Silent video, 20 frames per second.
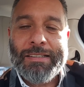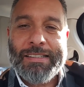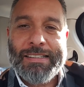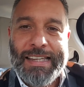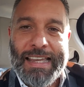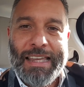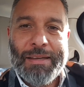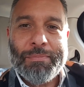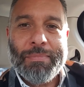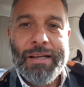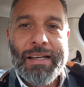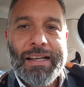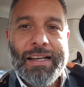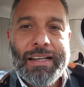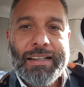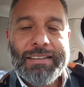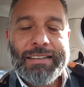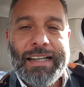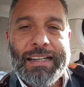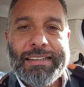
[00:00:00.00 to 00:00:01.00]
team
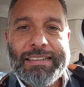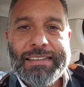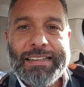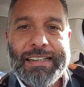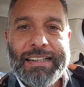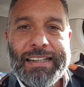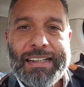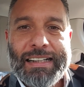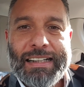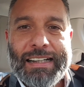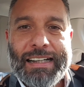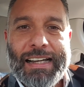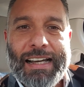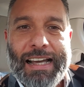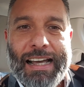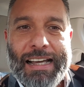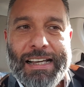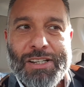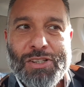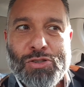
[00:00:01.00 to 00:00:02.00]
that
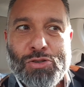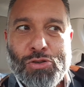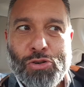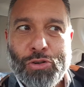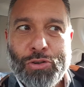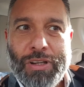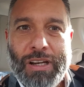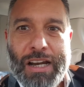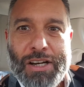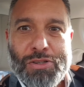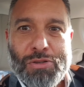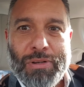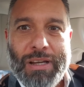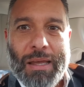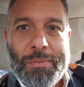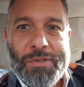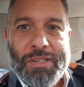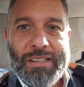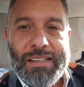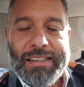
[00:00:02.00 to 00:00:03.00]
has drawn the last 2
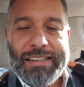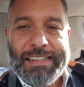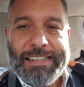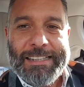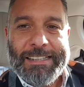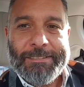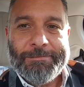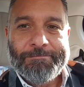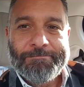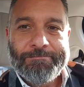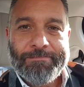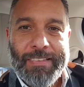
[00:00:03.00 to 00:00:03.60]
games in the league,